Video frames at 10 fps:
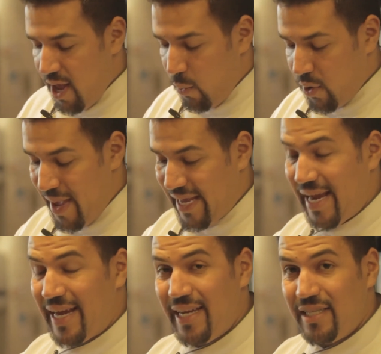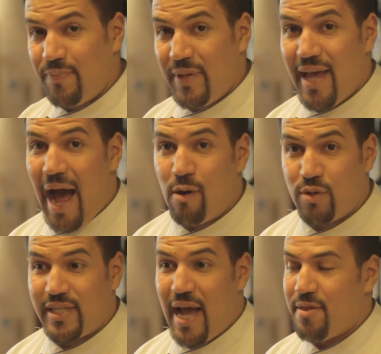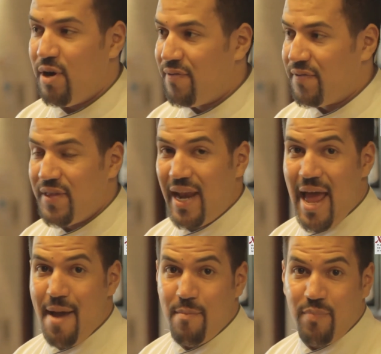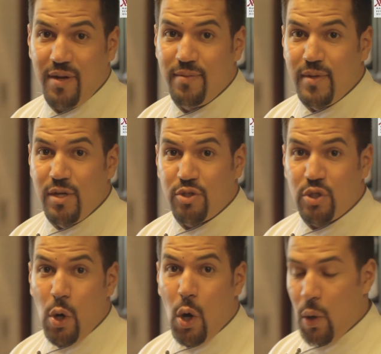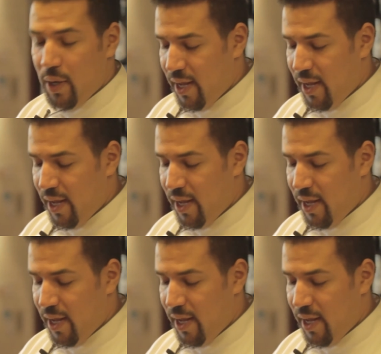We're making crispy the outside of the lamb. So